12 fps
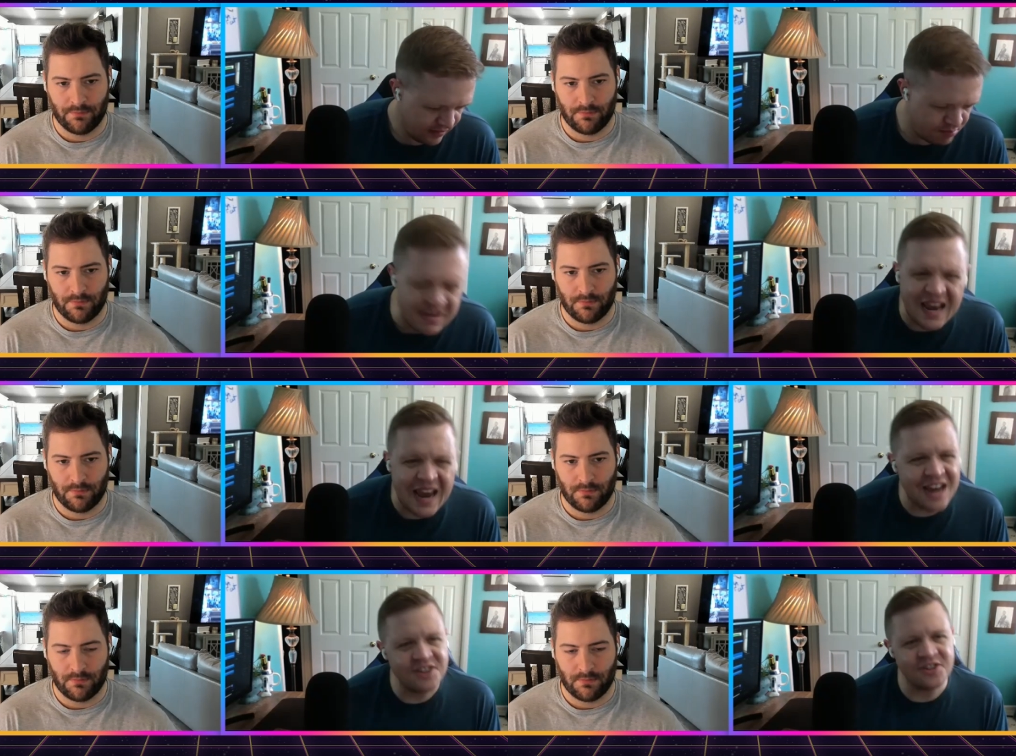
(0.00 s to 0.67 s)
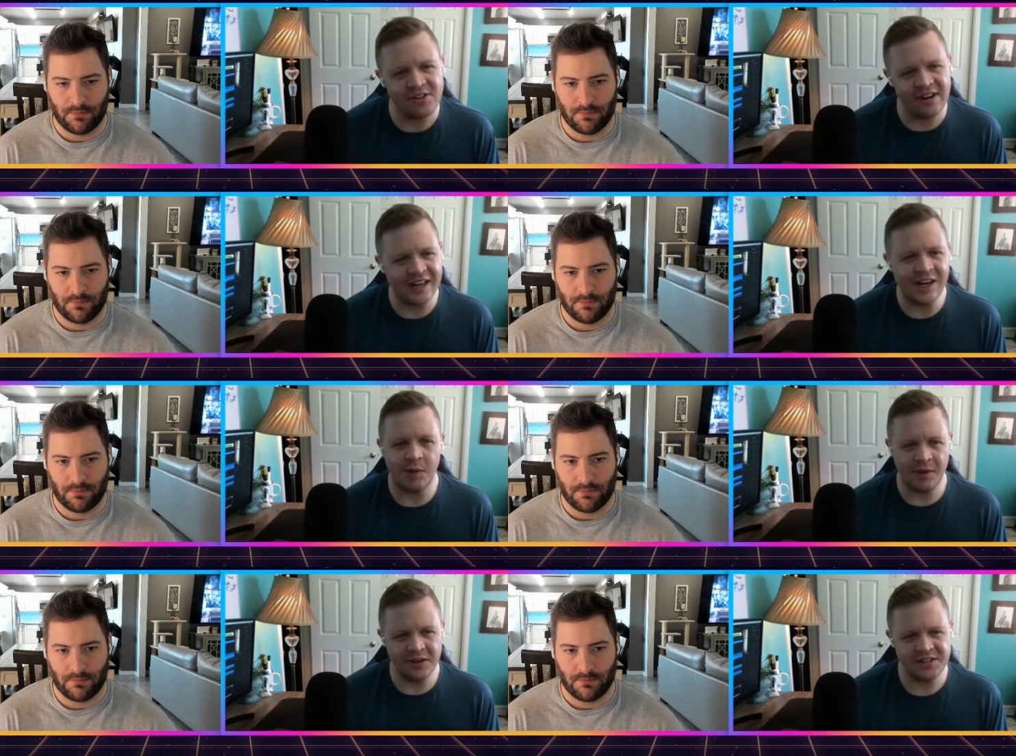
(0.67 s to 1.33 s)
Speaker 1: meandering
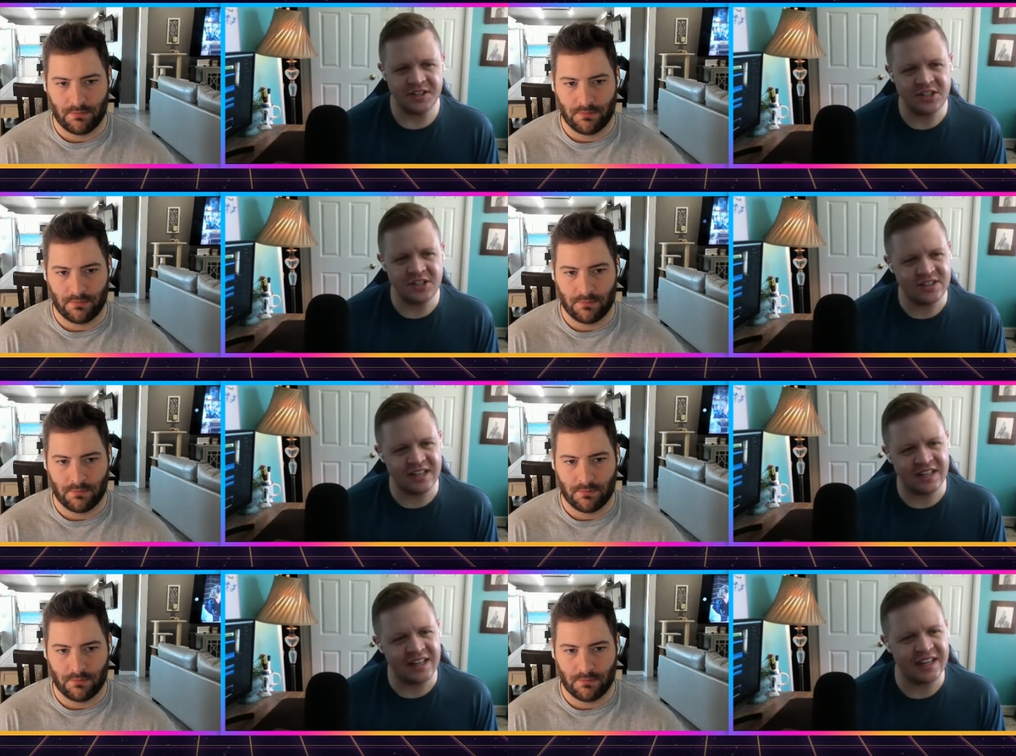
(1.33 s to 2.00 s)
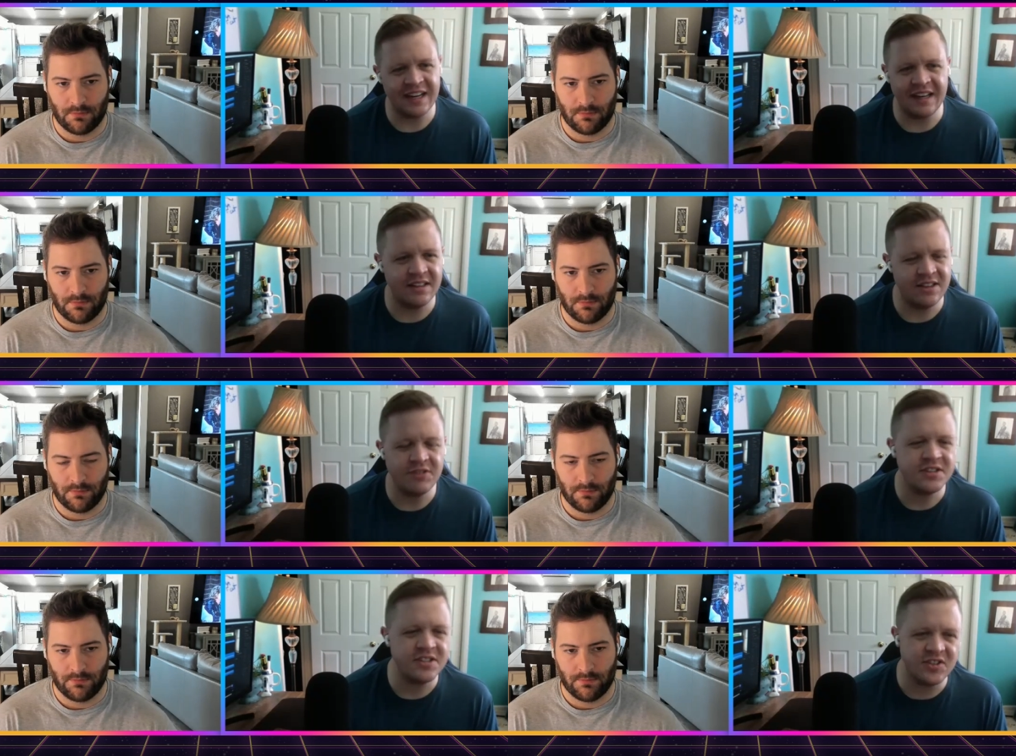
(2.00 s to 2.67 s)
almost. It just like a,
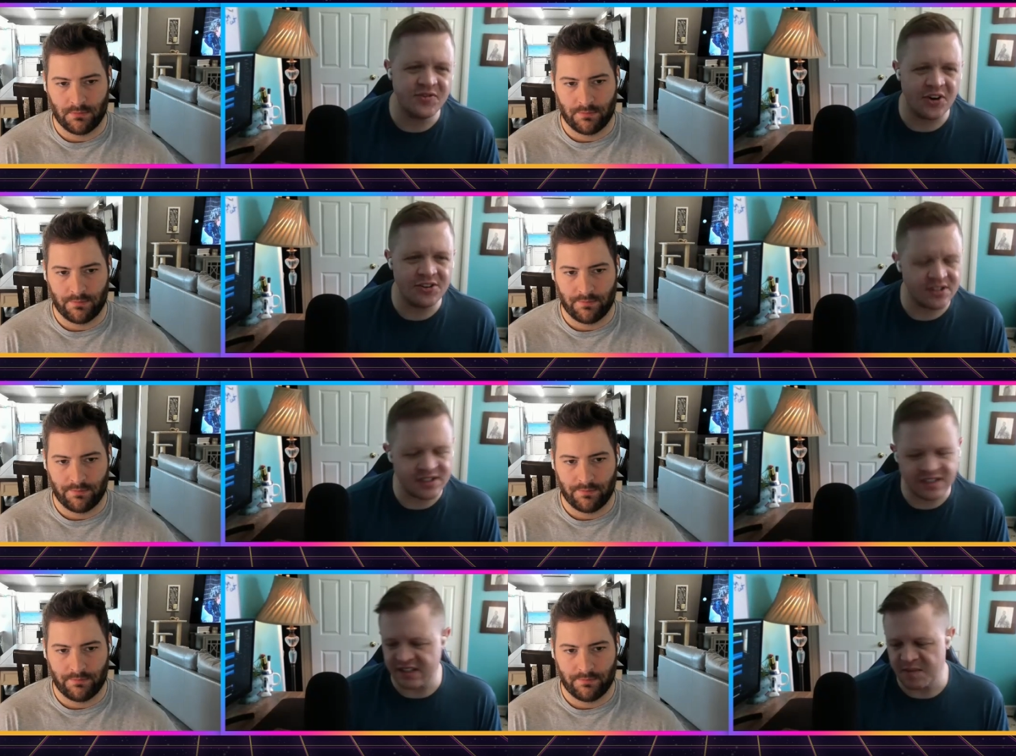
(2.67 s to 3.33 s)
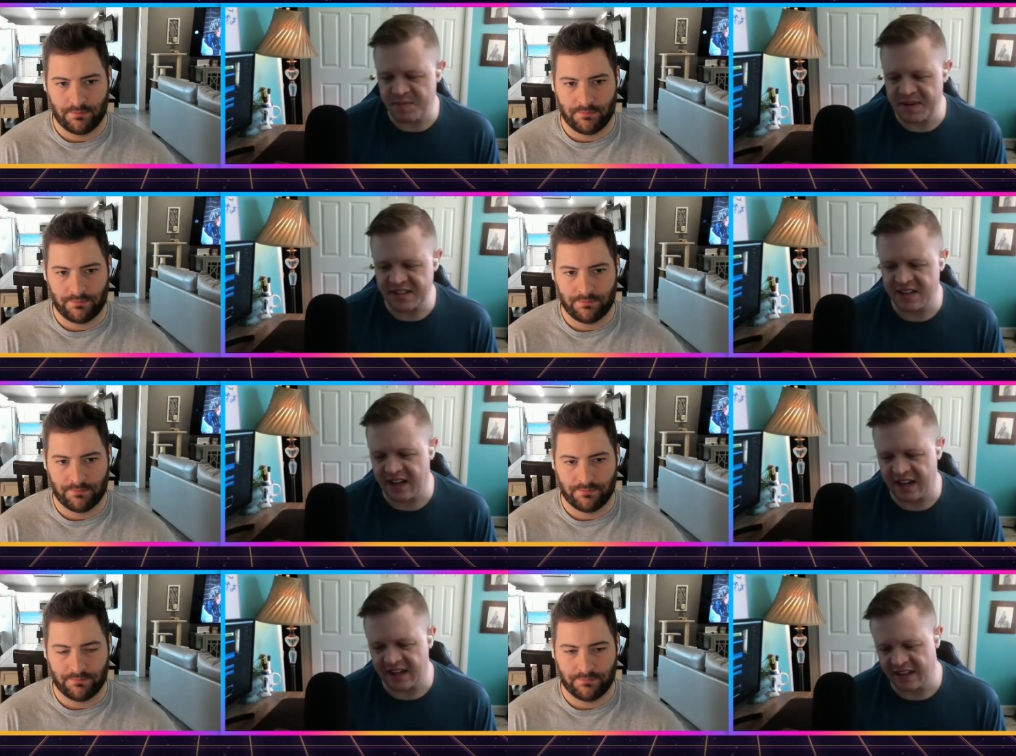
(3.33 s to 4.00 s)
no sense of urgency is the best
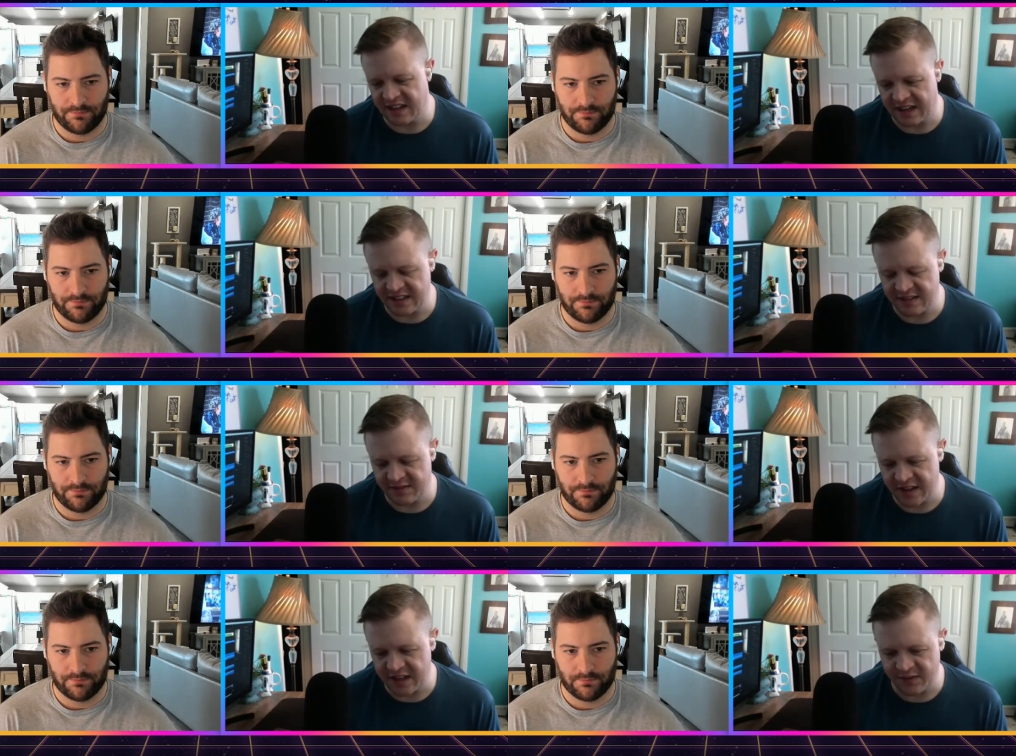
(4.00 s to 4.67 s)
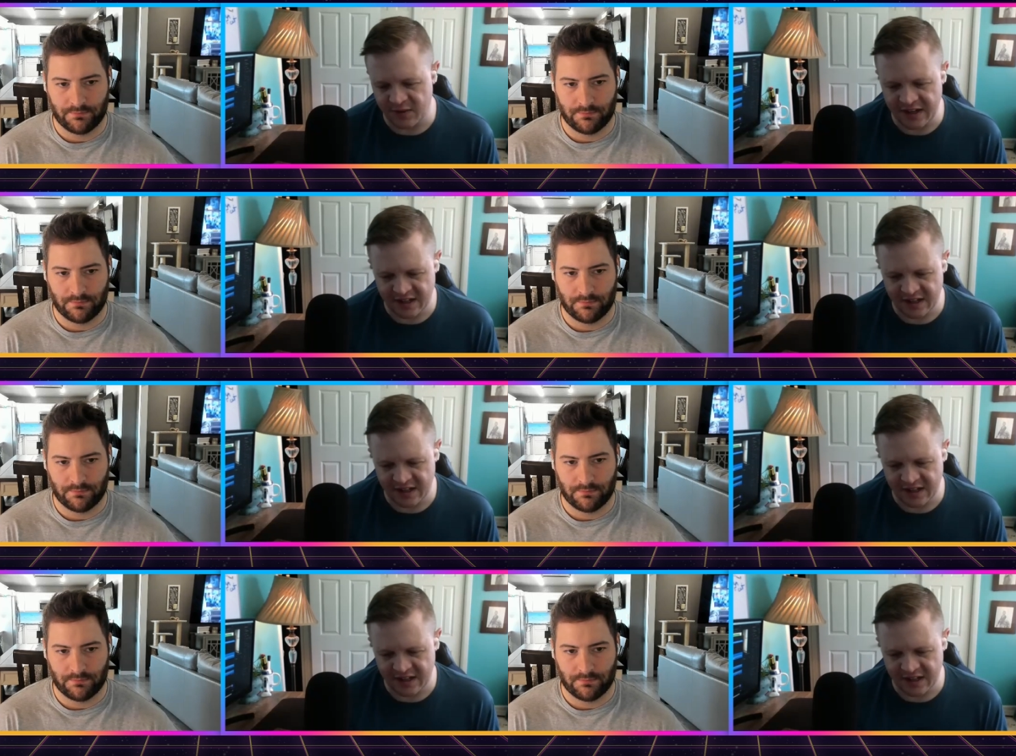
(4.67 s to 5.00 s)
thing I can, I can think of right